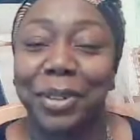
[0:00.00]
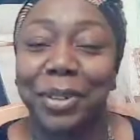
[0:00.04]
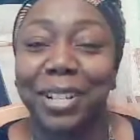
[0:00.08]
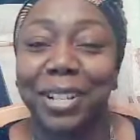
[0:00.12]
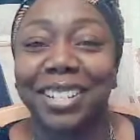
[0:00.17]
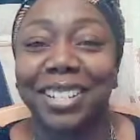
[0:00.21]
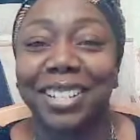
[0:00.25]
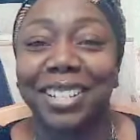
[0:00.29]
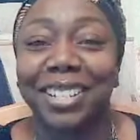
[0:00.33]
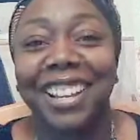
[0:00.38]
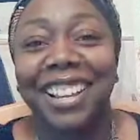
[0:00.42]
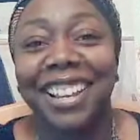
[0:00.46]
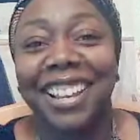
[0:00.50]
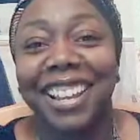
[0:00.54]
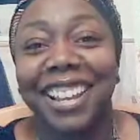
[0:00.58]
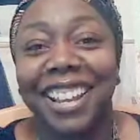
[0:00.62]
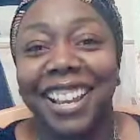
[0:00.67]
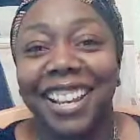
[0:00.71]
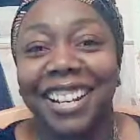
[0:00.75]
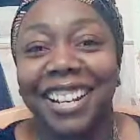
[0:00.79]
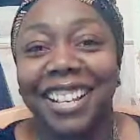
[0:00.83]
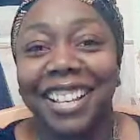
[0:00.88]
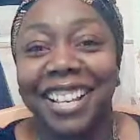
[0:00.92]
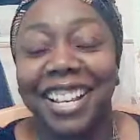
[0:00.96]

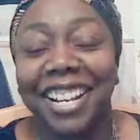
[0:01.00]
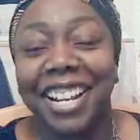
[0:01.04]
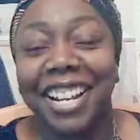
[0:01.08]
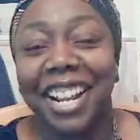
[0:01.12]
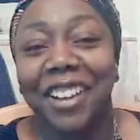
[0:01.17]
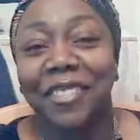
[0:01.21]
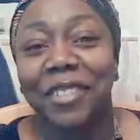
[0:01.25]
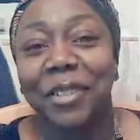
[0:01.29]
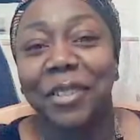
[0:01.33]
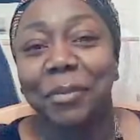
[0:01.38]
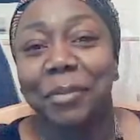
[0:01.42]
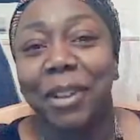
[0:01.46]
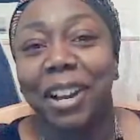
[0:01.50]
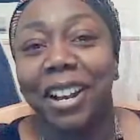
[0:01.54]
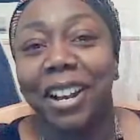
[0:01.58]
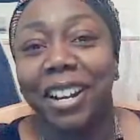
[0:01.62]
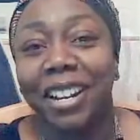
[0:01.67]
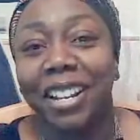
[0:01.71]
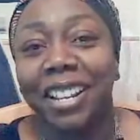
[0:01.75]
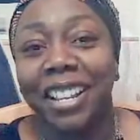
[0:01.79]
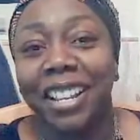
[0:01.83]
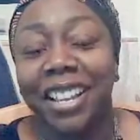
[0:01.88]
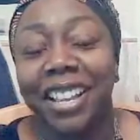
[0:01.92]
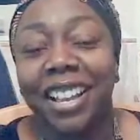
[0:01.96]
much. And again,
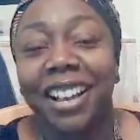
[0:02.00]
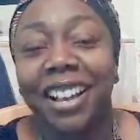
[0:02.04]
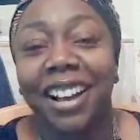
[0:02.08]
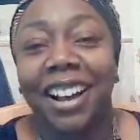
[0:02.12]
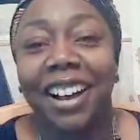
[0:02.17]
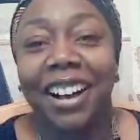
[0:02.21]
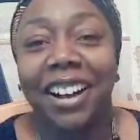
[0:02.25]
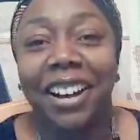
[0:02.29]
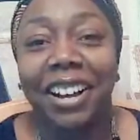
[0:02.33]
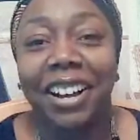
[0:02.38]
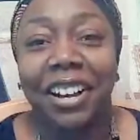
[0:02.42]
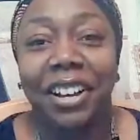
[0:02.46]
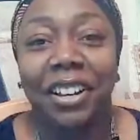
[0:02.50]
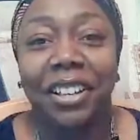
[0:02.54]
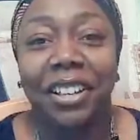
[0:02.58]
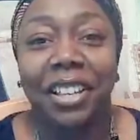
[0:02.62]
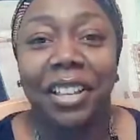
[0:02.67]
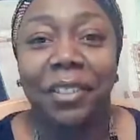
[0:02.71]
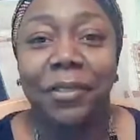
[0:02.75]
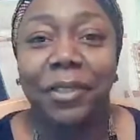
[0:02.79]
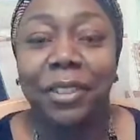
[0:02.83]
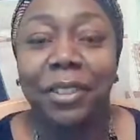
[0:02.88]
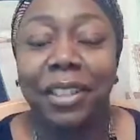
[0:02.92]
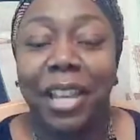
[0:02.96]
everybody,
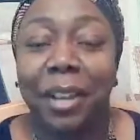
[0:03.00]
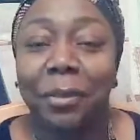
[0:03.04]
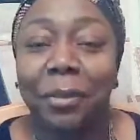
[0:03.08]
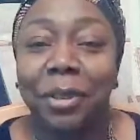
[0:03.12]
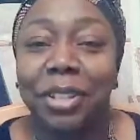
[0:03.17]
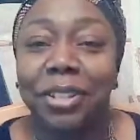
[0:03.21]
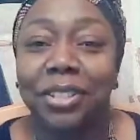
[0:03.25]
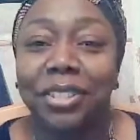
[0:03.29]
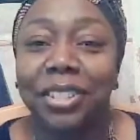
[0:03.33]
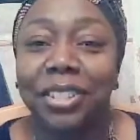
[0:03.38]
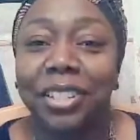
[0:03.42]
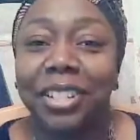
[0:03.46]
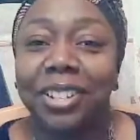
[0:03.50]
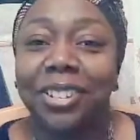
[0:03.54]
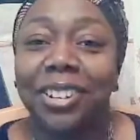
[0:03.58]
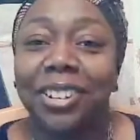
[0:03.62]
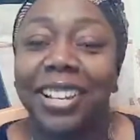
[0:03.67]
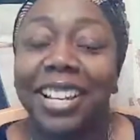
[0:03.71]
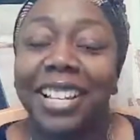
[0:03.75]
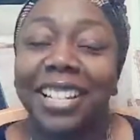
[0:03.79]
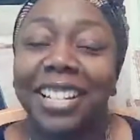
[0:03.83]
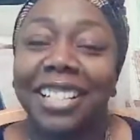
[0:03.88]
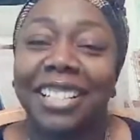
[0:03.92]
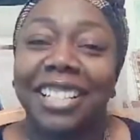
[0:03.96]
if you like what you see,
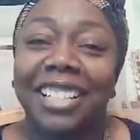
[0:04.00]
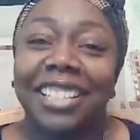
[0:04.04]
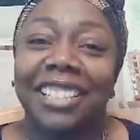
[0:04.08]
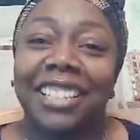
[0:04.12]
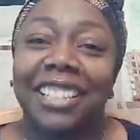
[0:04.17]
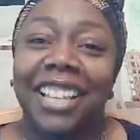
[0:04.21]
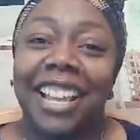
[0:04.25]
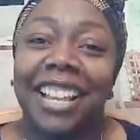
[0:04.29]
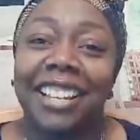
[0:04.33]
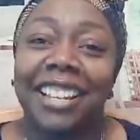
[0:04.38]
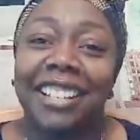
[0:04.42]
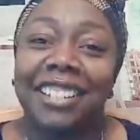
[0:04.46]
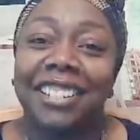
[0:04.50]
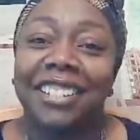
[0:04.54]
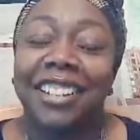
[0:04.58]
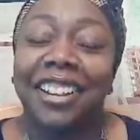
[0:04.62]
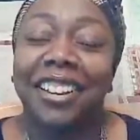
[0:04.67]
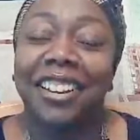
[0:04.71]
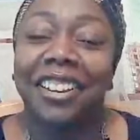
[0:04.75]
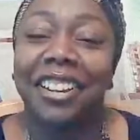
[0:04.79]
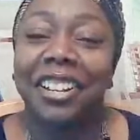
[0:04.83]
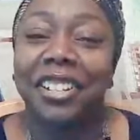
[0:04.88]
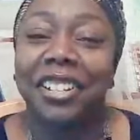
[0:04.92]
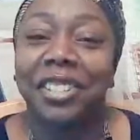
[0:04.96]
go ahead and hit like,
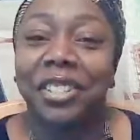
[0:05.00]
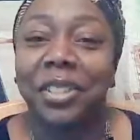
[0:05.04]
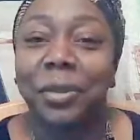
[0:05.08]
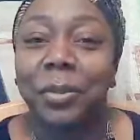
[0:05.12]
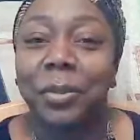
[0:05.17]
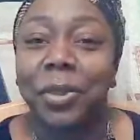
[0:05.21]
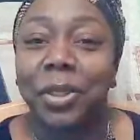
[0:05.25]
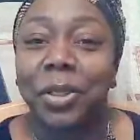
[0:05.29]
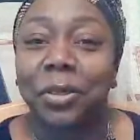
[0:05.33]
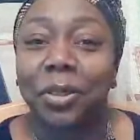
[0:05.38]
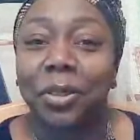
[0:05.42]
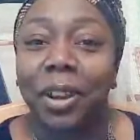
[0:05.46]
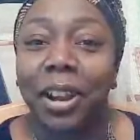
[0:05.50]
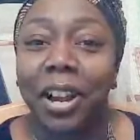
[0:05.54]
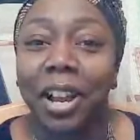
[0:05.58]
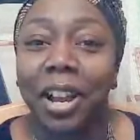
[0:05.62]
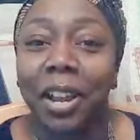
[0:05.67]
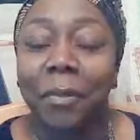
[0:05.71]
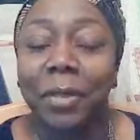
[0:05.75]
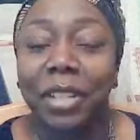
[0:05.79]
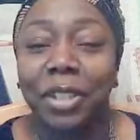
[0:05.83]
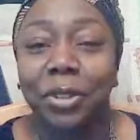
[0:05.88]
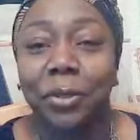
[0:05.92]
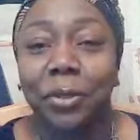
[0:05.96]
share, and
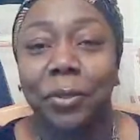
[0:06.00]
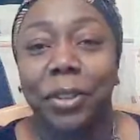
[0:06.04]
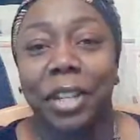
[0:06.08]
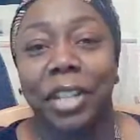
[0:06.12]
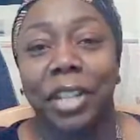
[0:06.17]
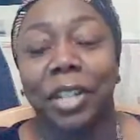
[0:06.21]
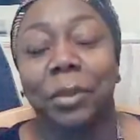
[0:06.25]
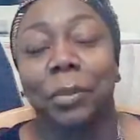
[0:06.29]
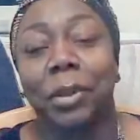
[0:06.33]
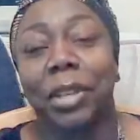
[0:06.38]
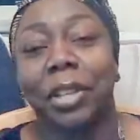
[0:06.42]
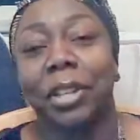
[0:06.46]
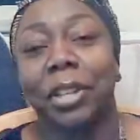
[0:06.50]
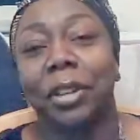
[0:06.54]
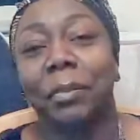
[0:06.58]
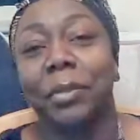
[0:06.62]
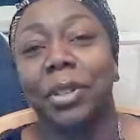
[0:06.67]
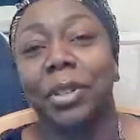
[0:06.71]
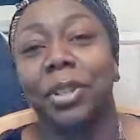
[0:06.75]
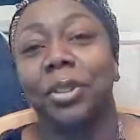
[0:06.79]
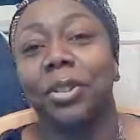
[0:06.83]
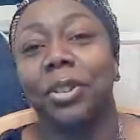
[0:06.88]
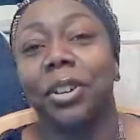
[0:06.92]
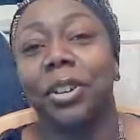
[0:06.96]
subscribe. And don't forget to pick
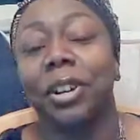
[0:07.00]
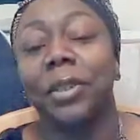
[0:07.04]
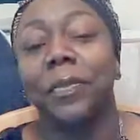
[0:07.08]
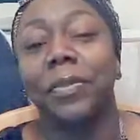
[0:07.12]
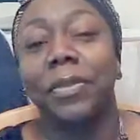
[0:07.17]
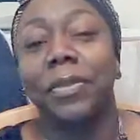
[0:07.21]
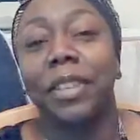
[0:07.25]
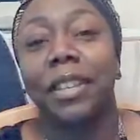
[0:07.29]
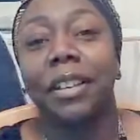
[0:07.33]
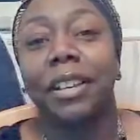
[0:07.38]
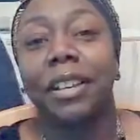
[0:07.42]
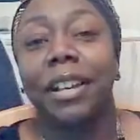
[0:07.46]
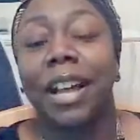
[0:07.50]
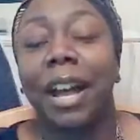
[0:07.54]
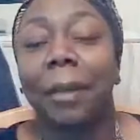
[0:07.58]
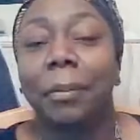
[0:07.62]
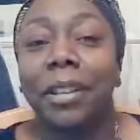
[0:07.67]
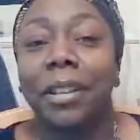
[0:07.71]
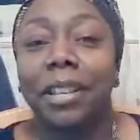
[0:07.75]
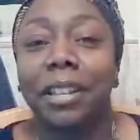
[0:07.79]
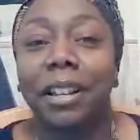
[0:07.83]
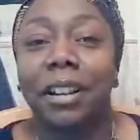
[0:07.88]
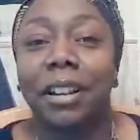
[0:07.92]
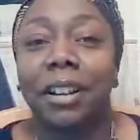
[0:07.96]
up your
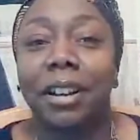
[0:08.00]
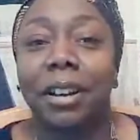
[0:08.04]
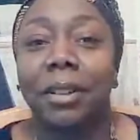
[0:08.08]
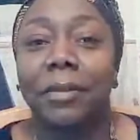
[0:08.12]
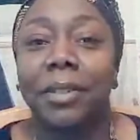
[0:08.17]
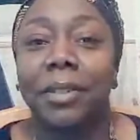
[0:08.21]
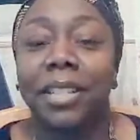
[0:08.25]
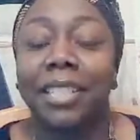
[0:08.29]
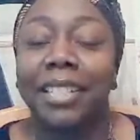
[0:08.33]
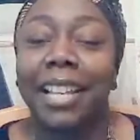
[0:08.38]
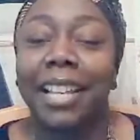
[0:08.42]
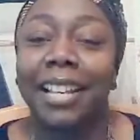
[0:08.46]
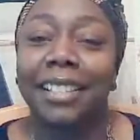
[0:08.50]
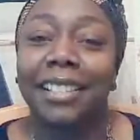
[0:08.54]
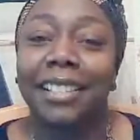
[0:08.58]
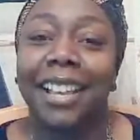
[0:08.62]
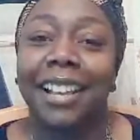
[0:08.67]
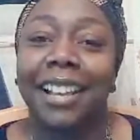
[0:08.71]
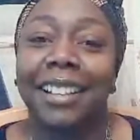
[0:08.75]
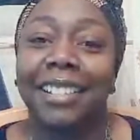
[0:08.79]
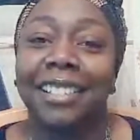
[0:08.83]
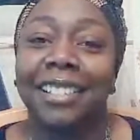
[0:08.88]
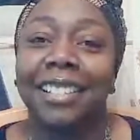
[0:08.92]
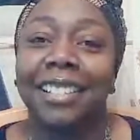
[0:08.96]
copy of
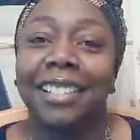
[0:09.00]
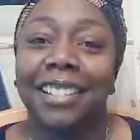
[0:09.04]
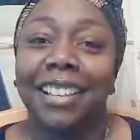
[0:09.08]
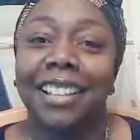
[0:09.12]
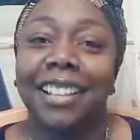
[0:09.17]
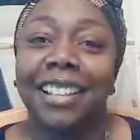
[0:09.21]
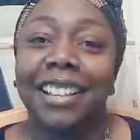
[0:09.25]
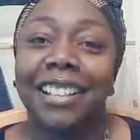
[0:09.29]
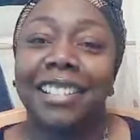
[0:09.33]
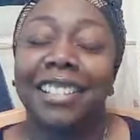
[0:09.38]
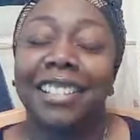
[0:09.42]
Next Exit,